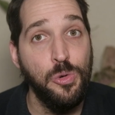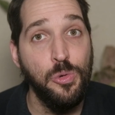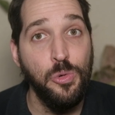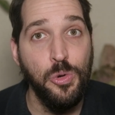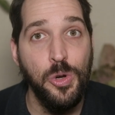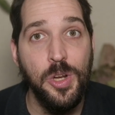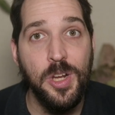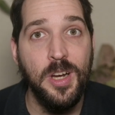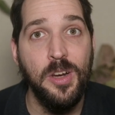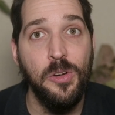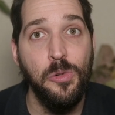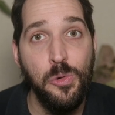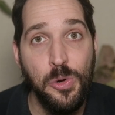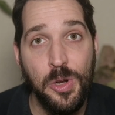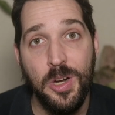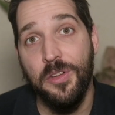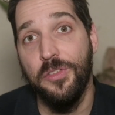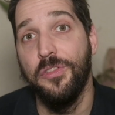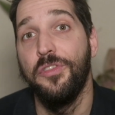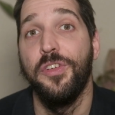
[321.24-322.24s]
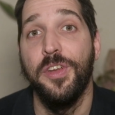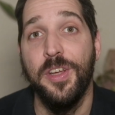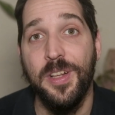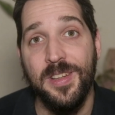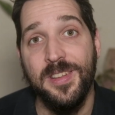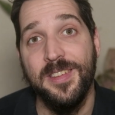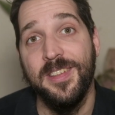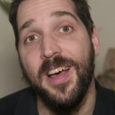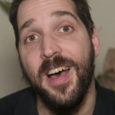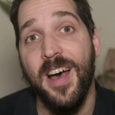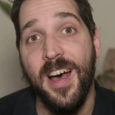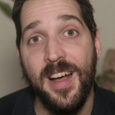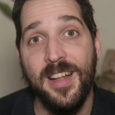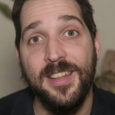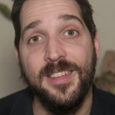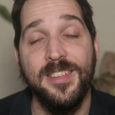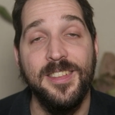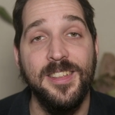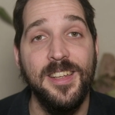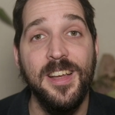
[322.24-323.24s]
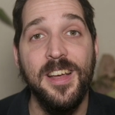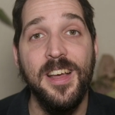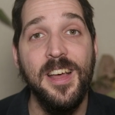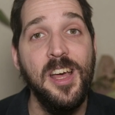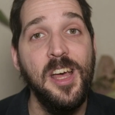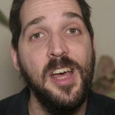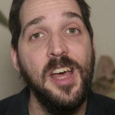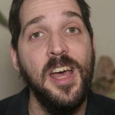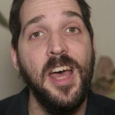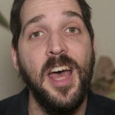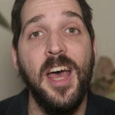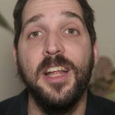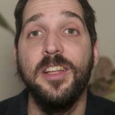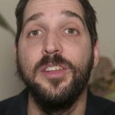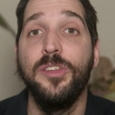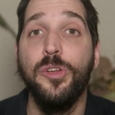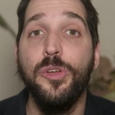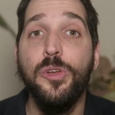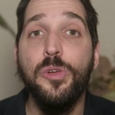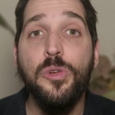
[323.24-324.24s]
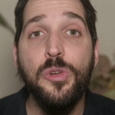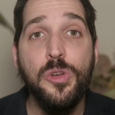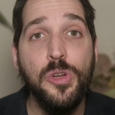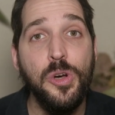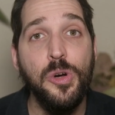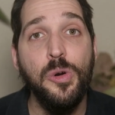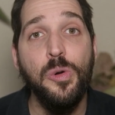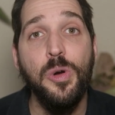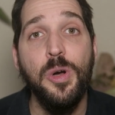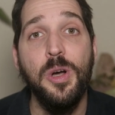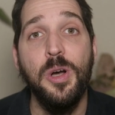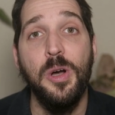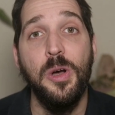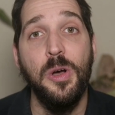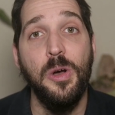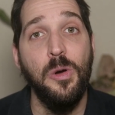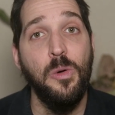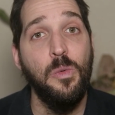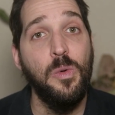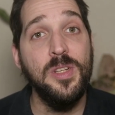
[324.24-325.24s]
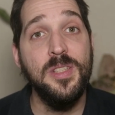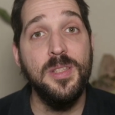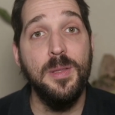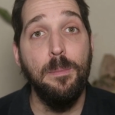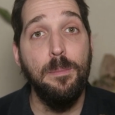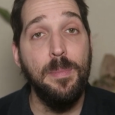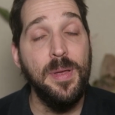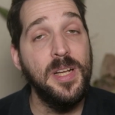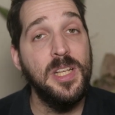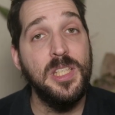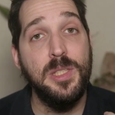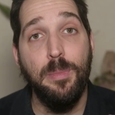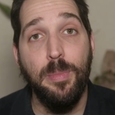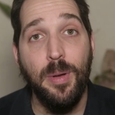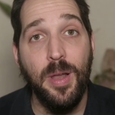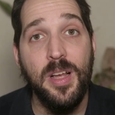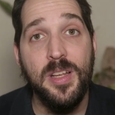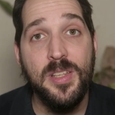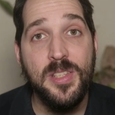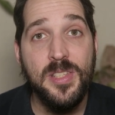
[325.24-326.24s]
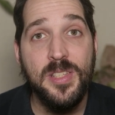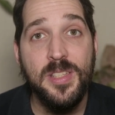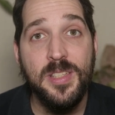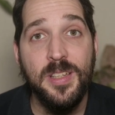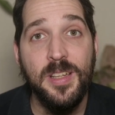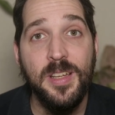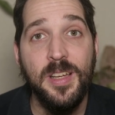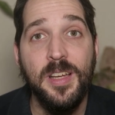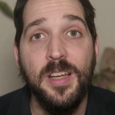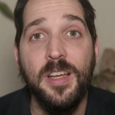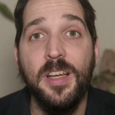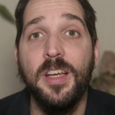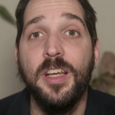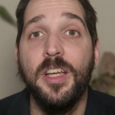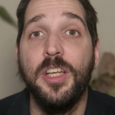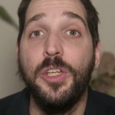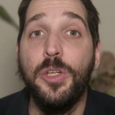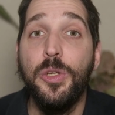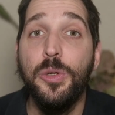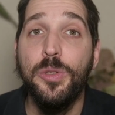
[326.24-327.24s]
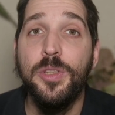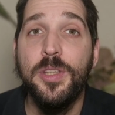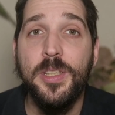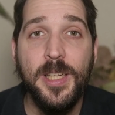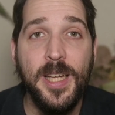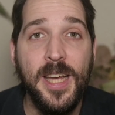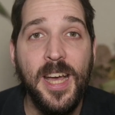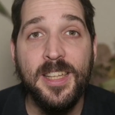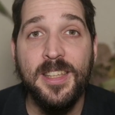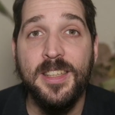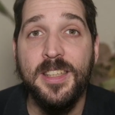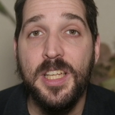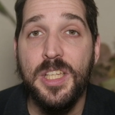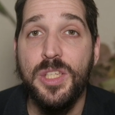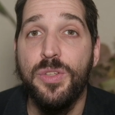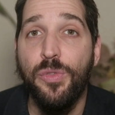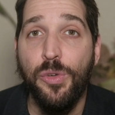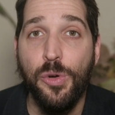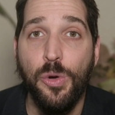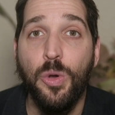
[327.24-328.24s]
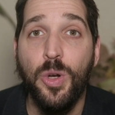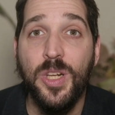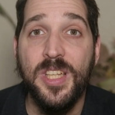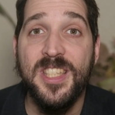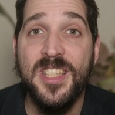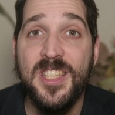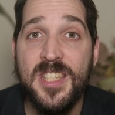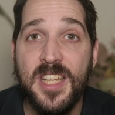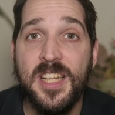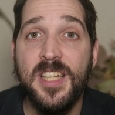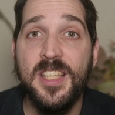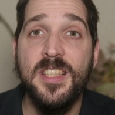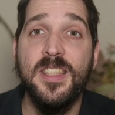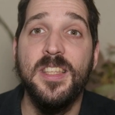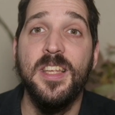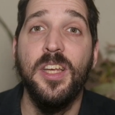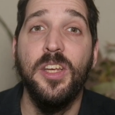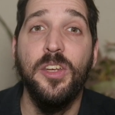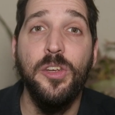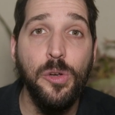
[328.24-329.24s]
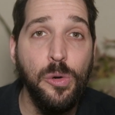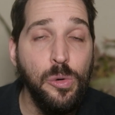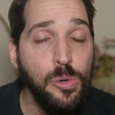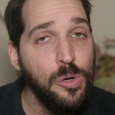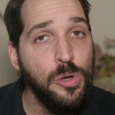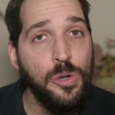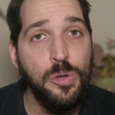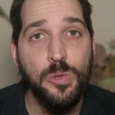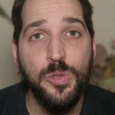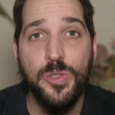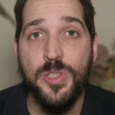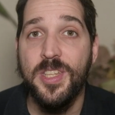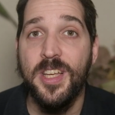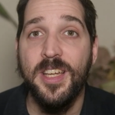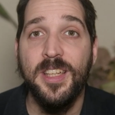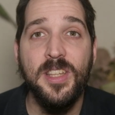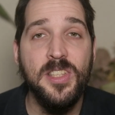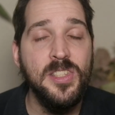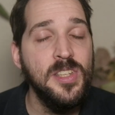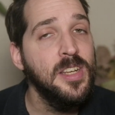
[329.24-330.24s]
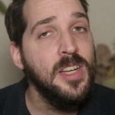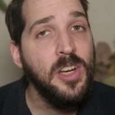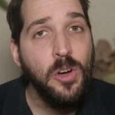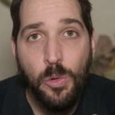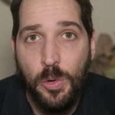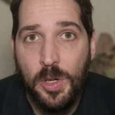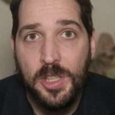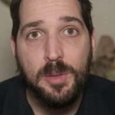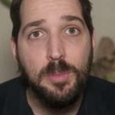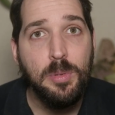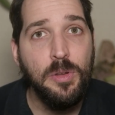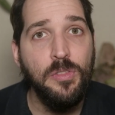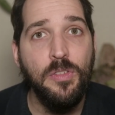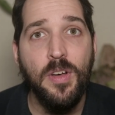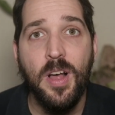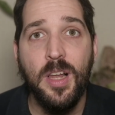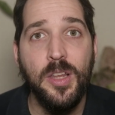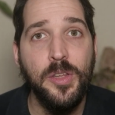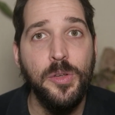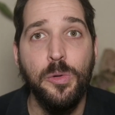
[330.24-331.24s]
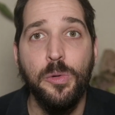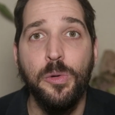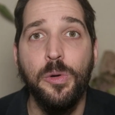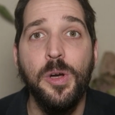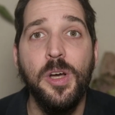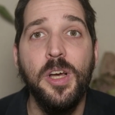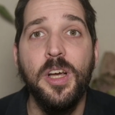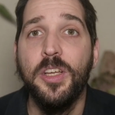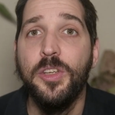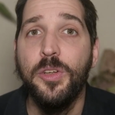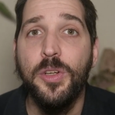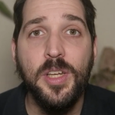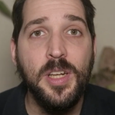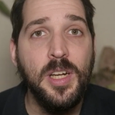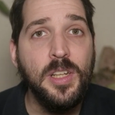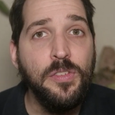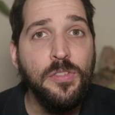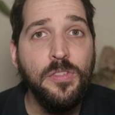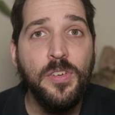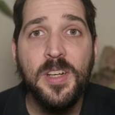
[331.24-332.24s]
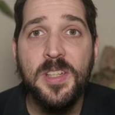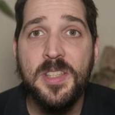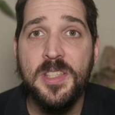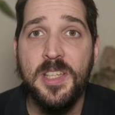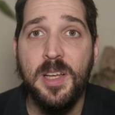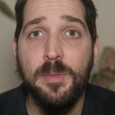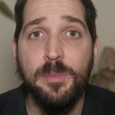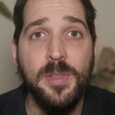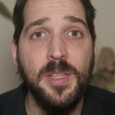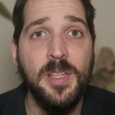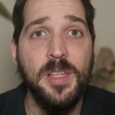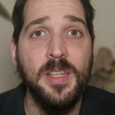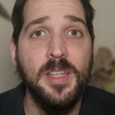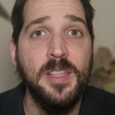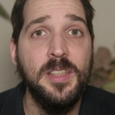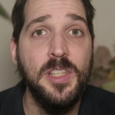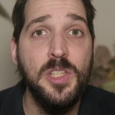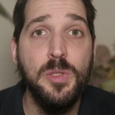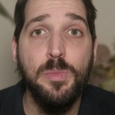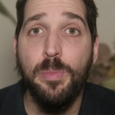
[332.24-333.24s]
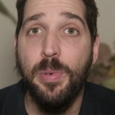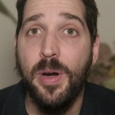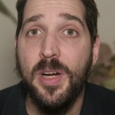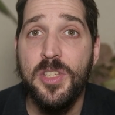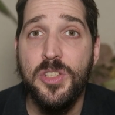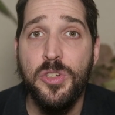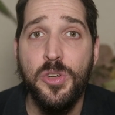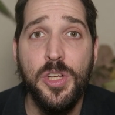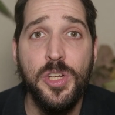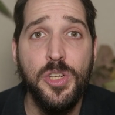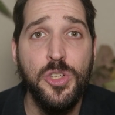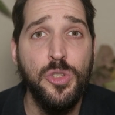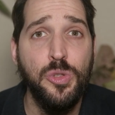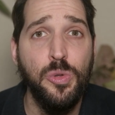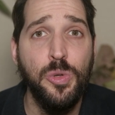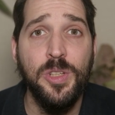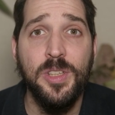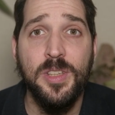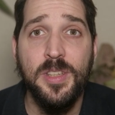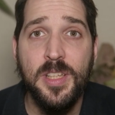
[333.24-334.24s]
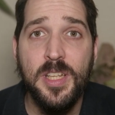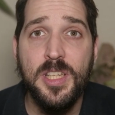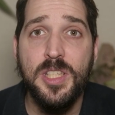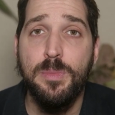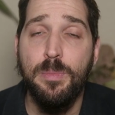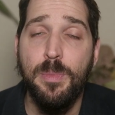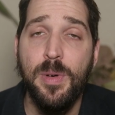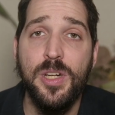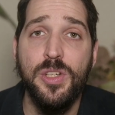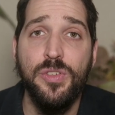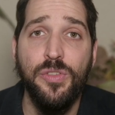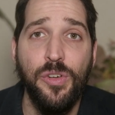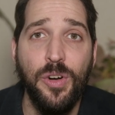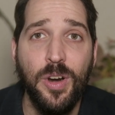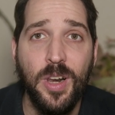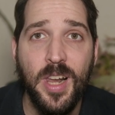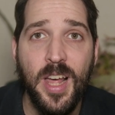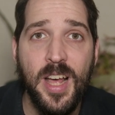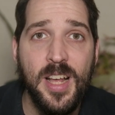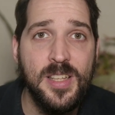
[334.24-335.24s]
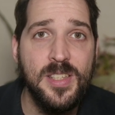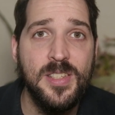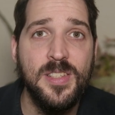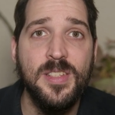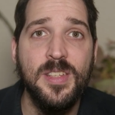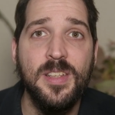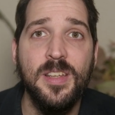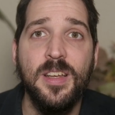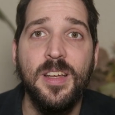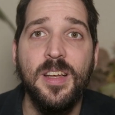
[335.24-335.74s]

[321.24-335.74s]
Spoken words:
really, really feel that. And do you know what's the biggest plus? You'd get this for only 60 euros. It is an incredible value. You cannot find something in this price range doing this much for less.